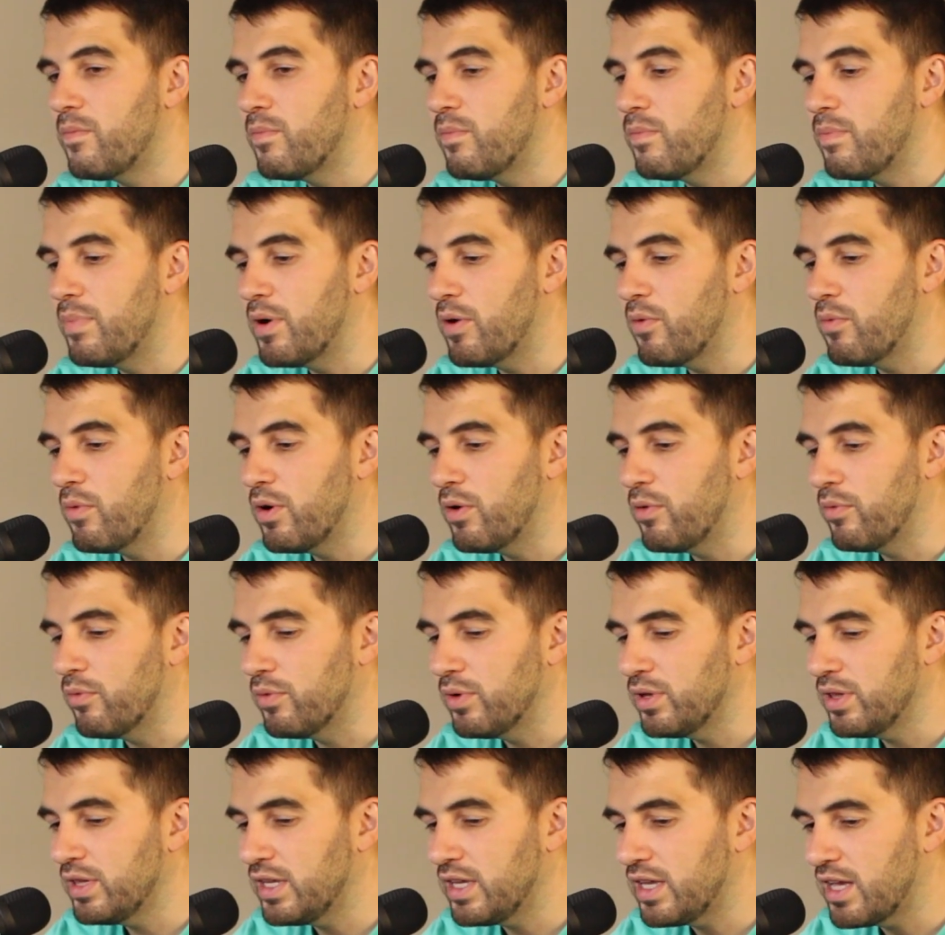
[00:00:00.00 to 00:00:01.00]
But what
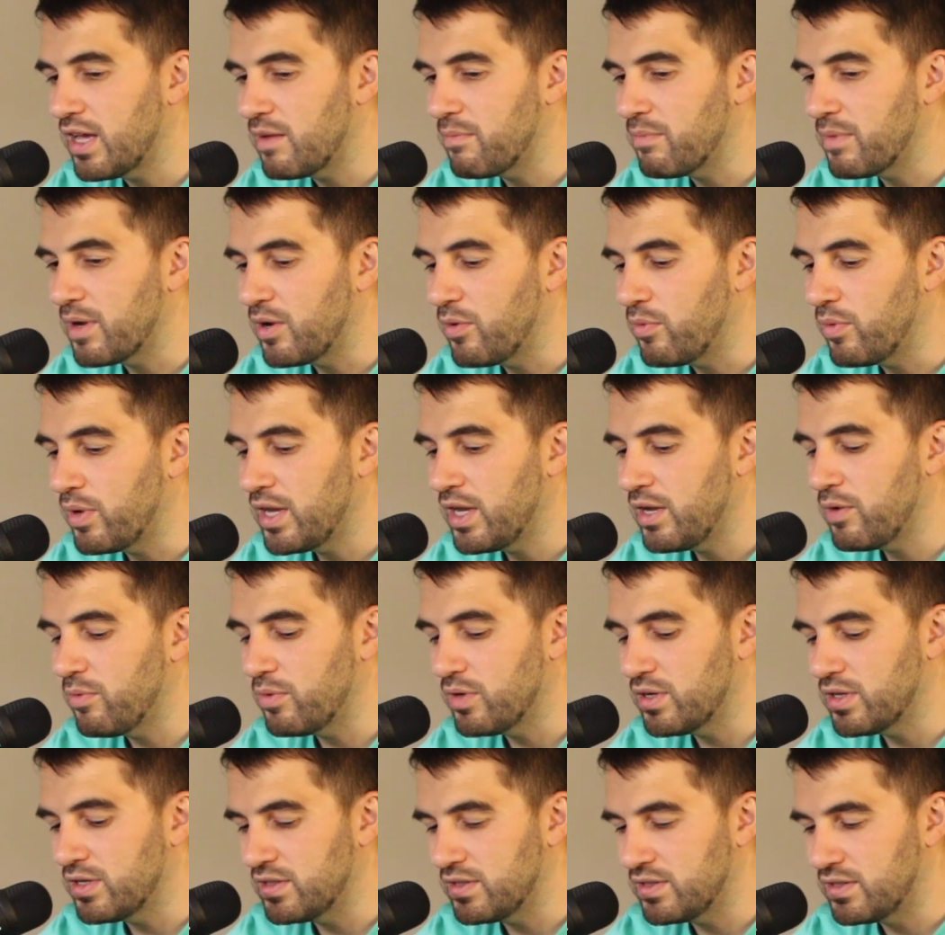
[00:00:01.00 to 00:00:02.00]
really got in my way
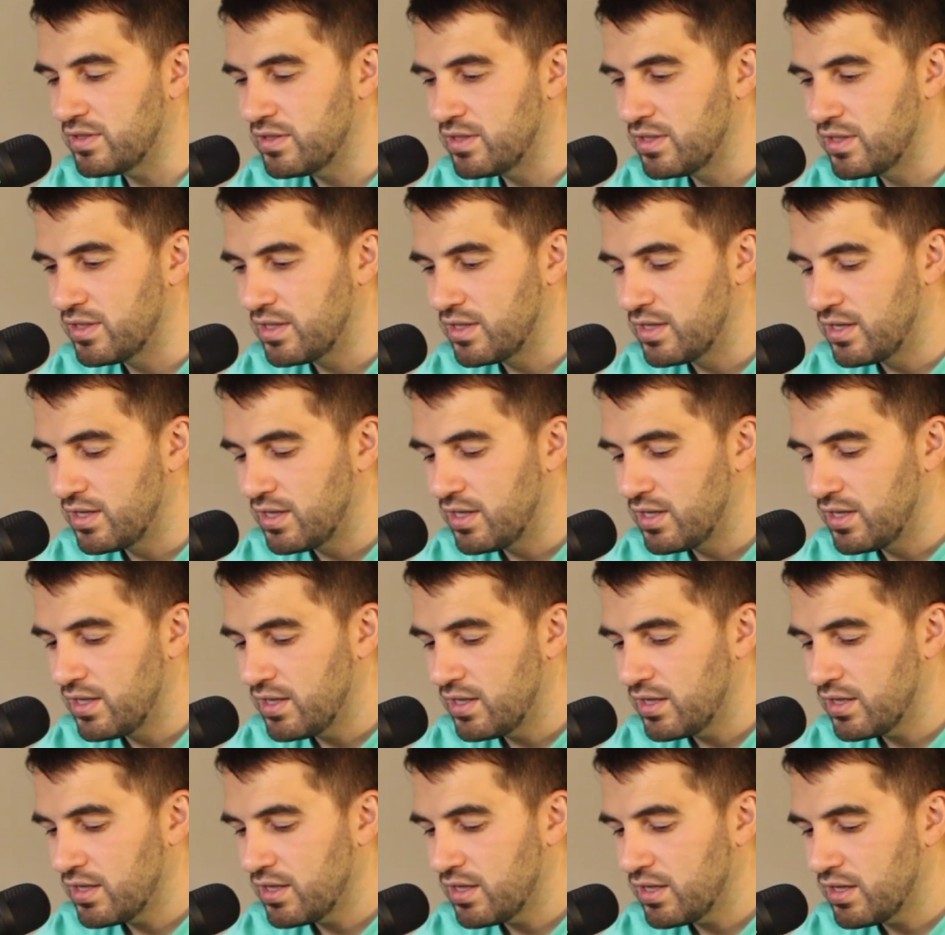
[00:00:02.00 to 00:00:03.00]
was
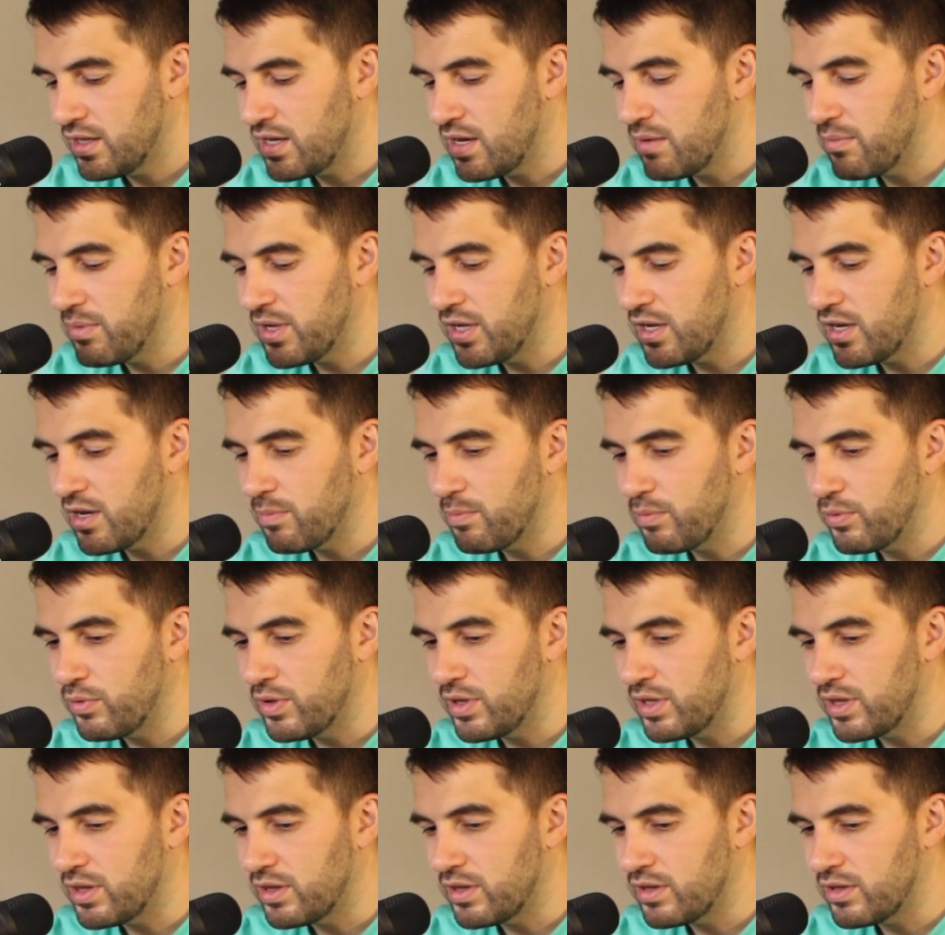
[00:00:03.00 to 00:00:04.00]
coming up
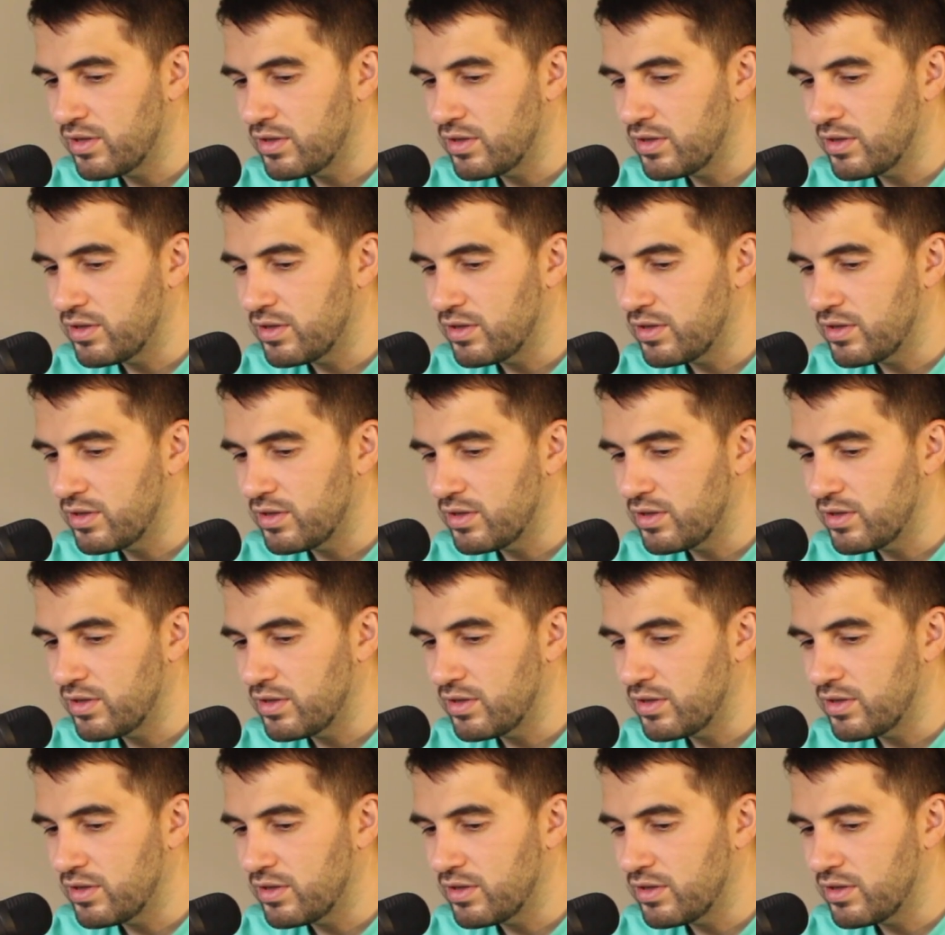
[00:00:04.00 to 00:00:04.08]
with,